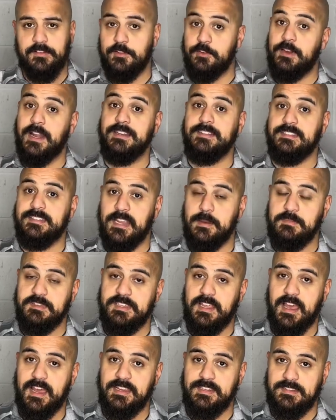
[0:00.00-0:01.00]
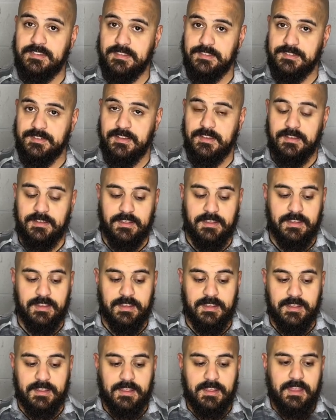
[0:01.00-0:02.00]
They're not the same size because
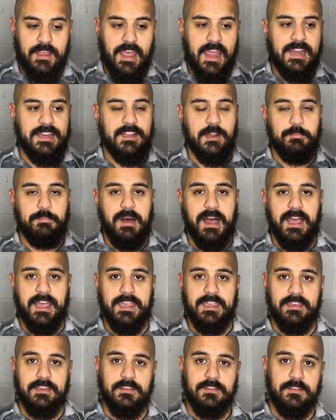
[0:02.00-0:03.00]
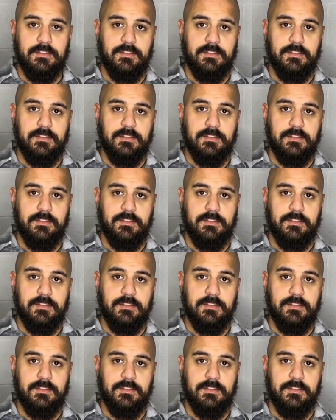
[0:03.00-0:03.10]
I ended up buying